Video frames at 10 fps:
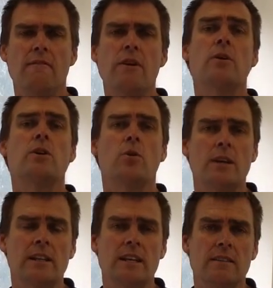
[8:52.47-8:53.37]
very
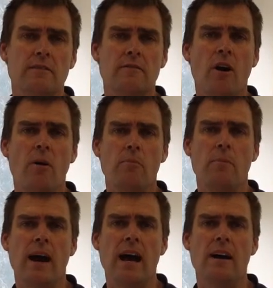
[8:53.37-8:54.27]
quickly from
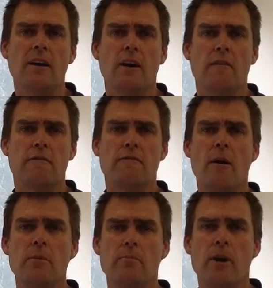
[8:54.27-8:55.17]

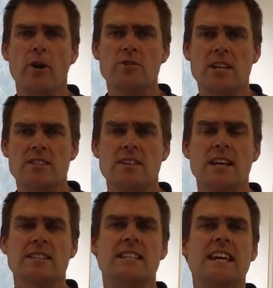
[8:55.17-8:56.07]
the
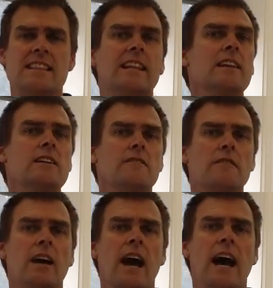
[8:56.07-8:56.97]
process to get the
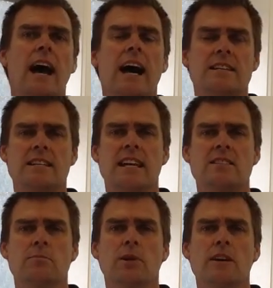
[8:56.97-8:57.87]
leaf. To get
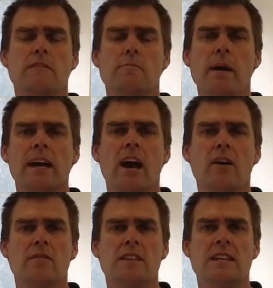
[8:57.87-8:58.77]
some leaf back
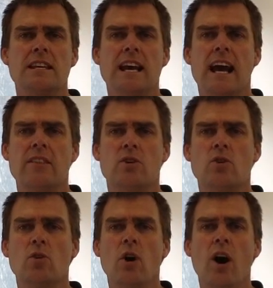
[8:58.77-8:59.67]
over the
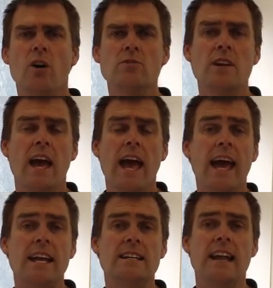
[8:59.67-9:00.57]
core holes,
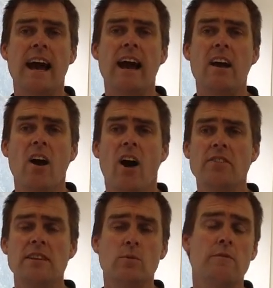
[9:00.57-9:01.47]
and
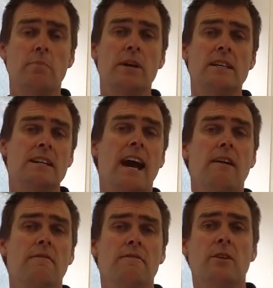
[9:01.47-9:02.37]
I think we've been
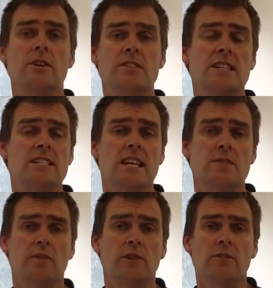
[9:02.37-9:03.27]
very
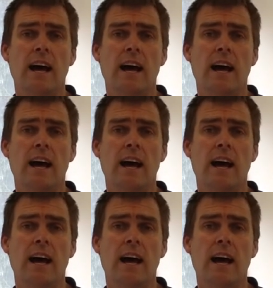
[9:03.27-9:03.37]
successful